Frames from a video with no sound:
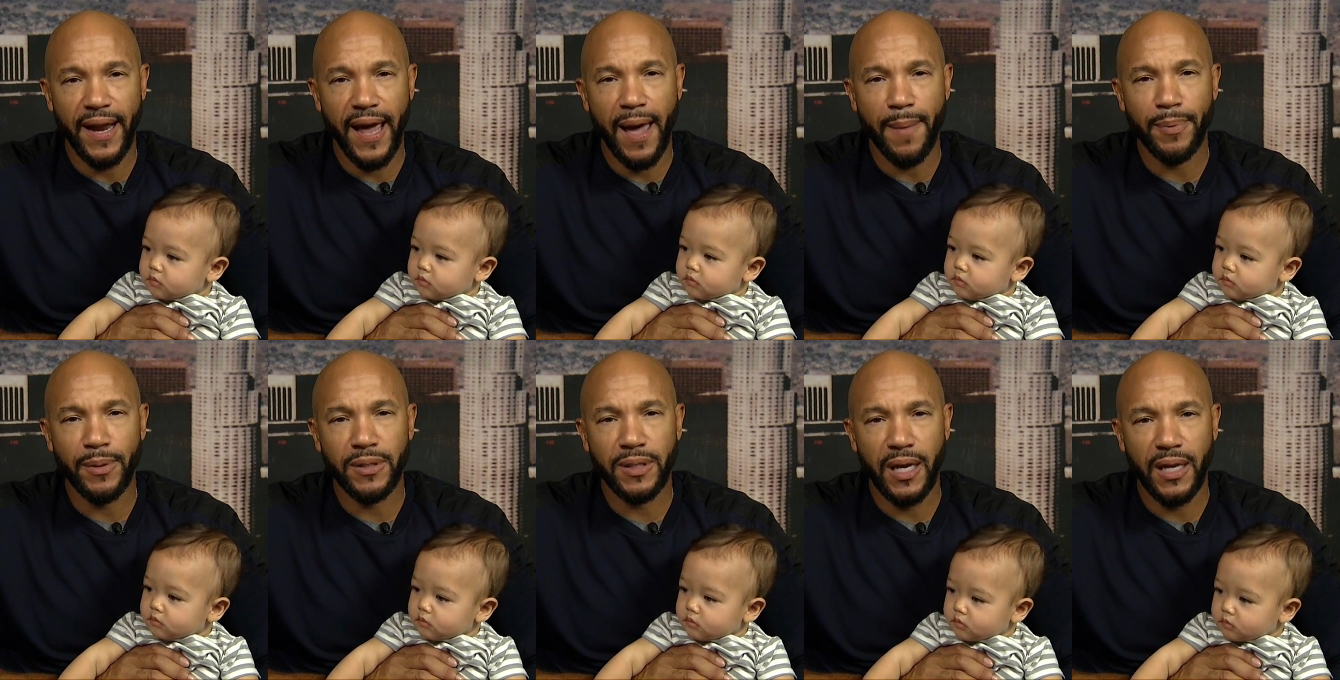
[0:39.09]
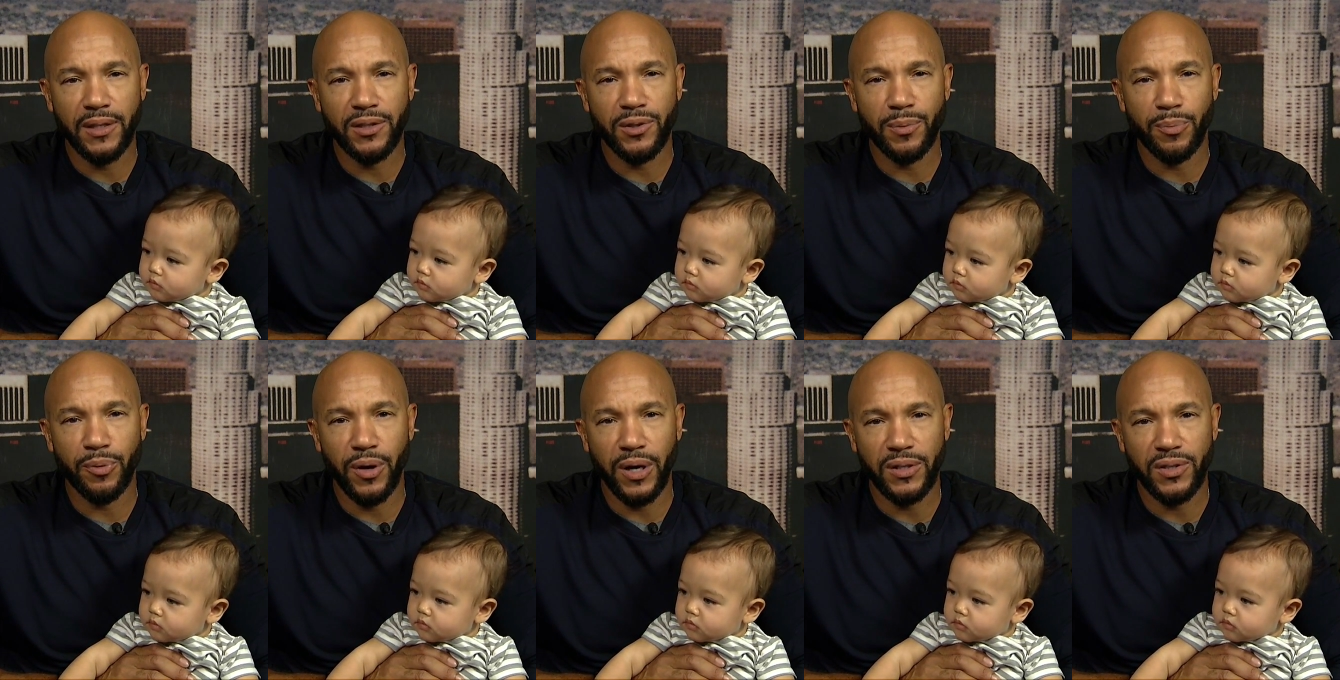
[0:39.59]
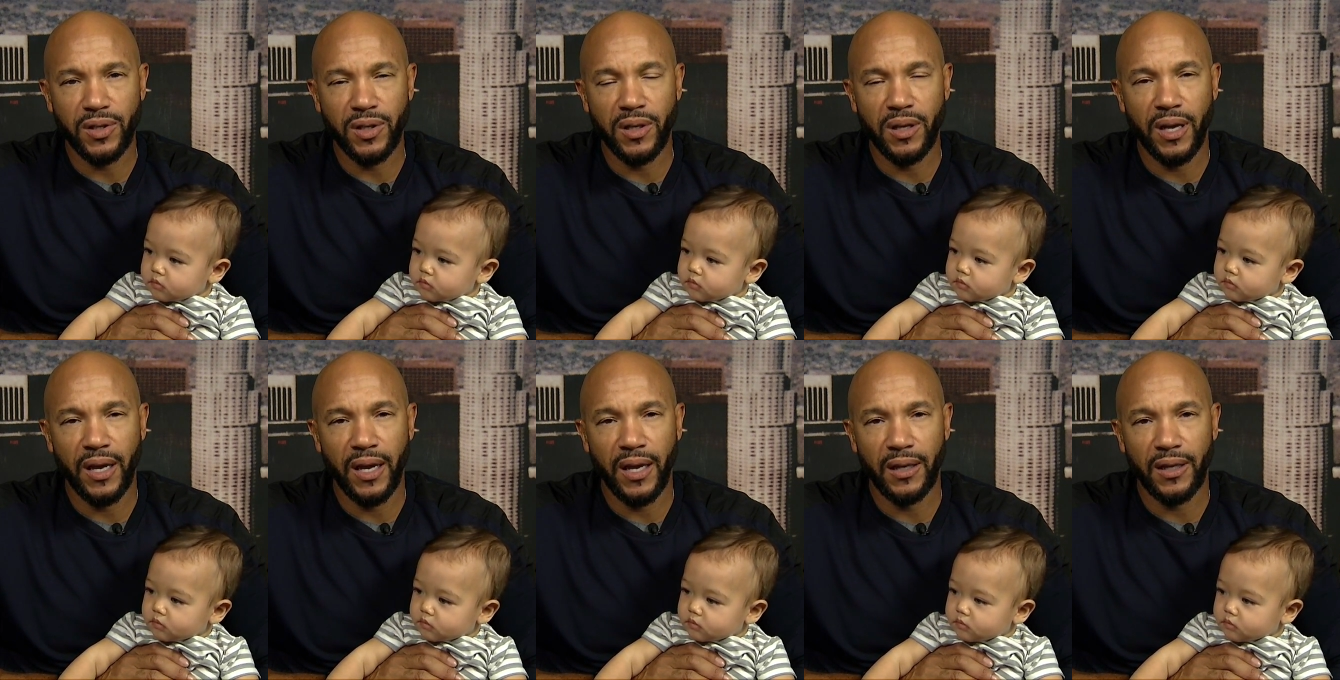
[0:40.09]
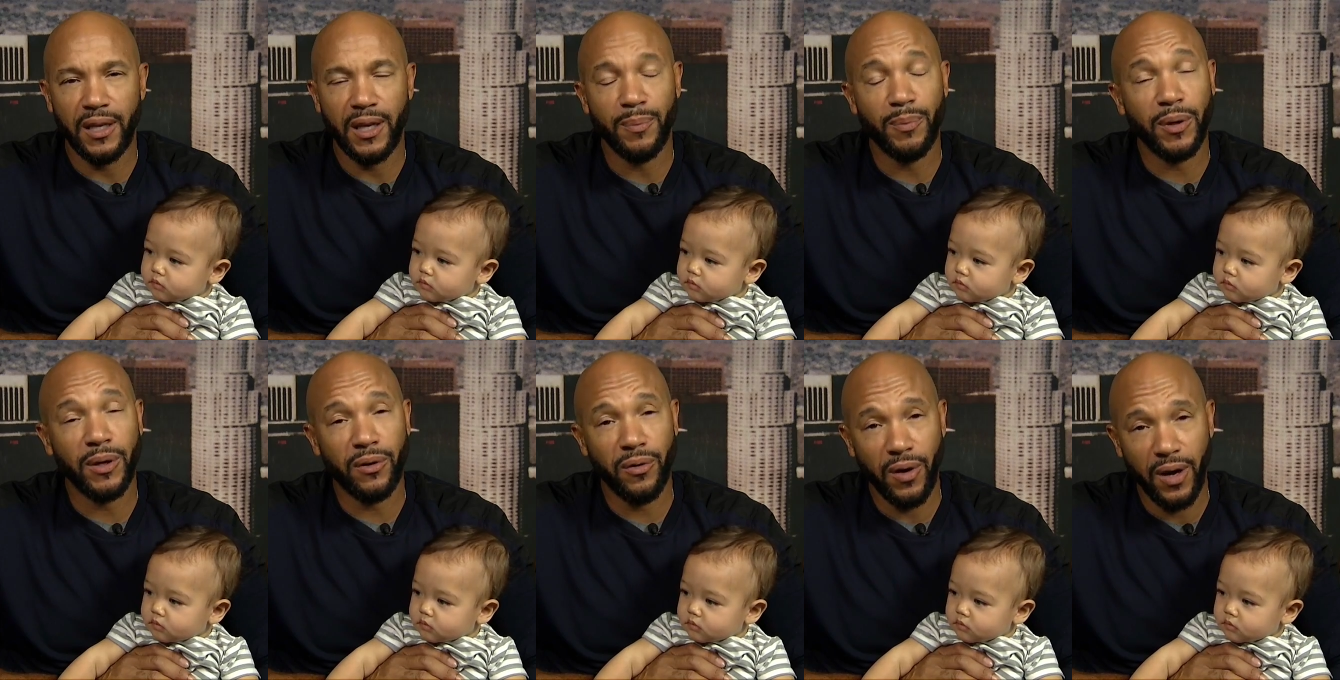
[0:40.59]
Speaker 1: appetite suppressant and
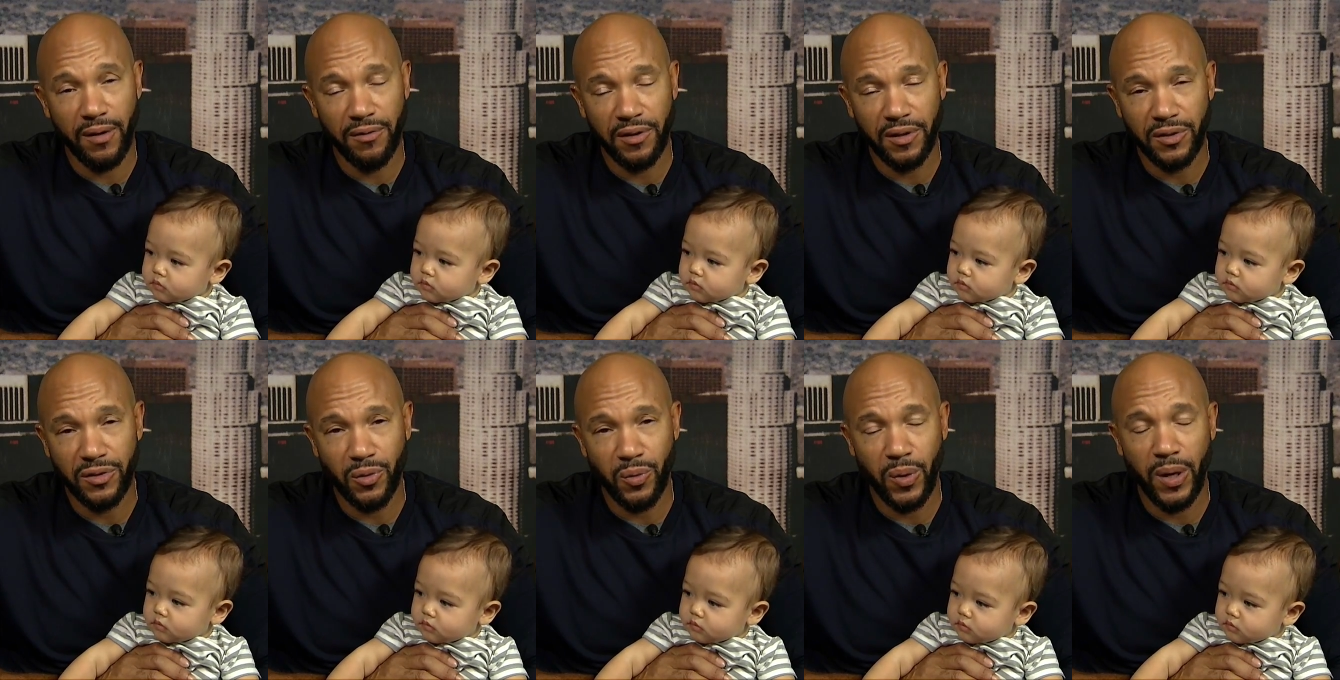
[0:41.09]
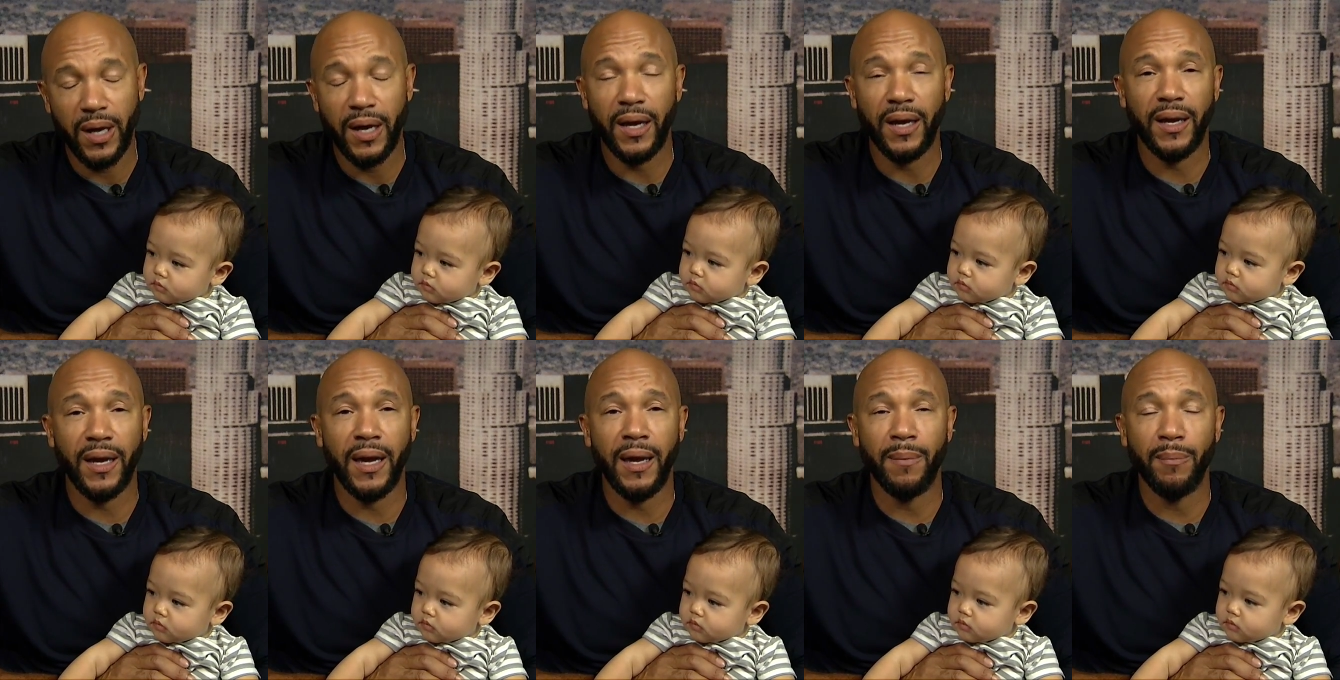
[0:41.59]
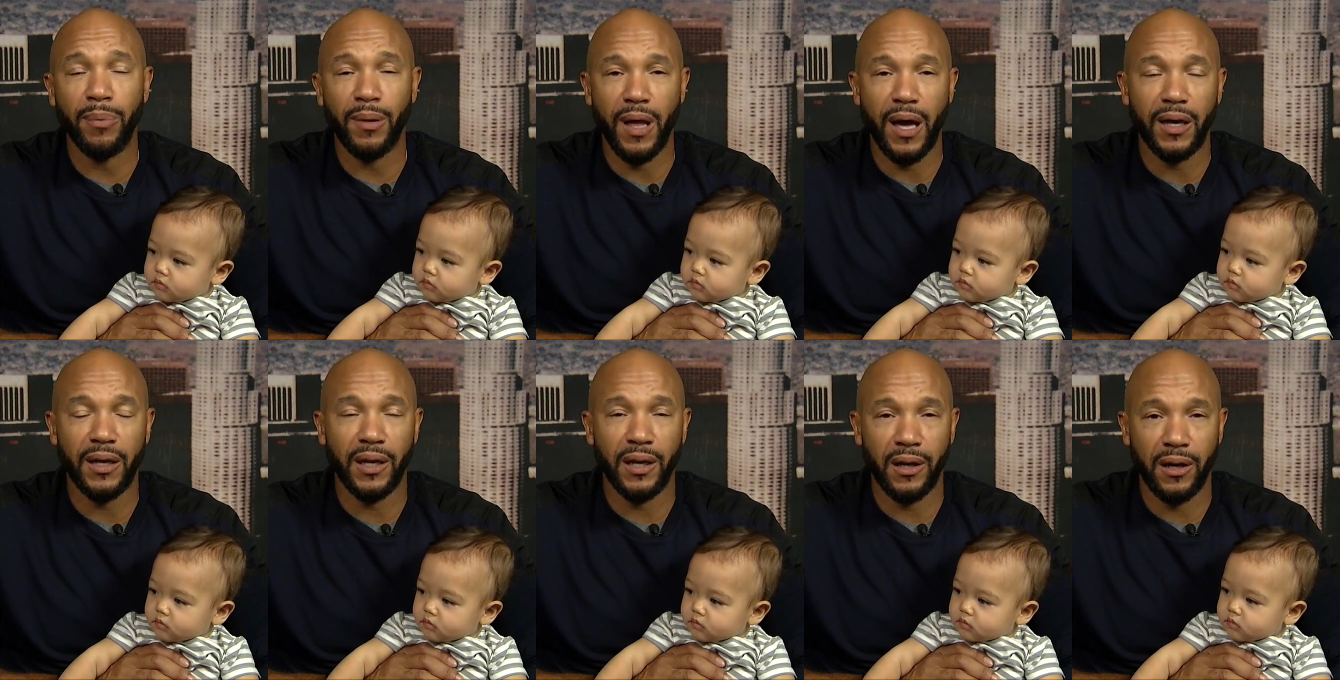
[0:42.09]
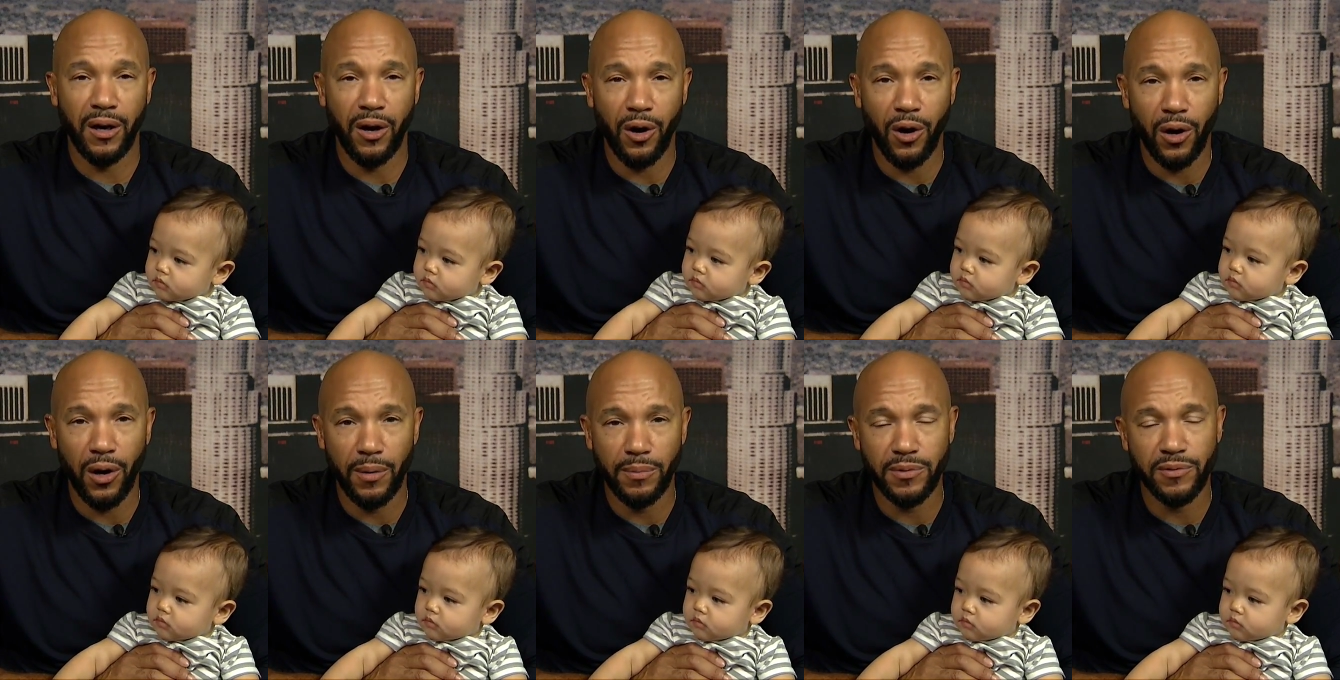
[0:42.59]
keeping cravings away and blocking
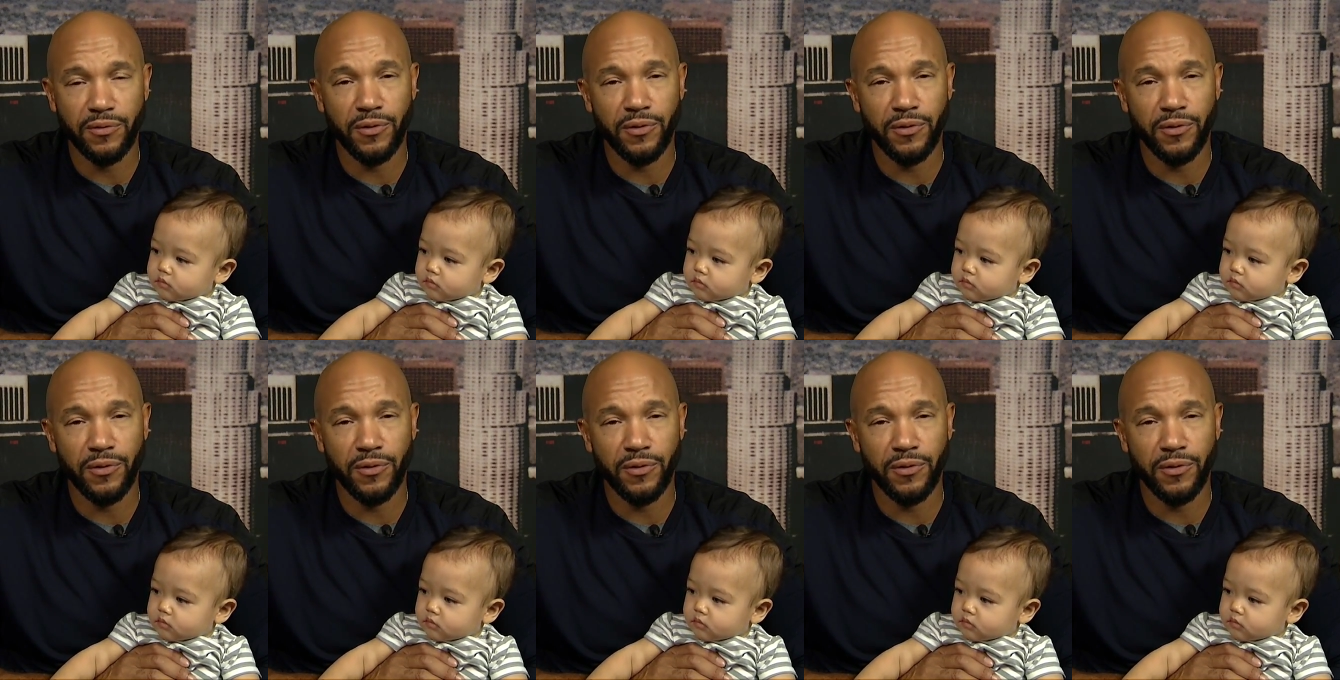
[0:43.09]
carbs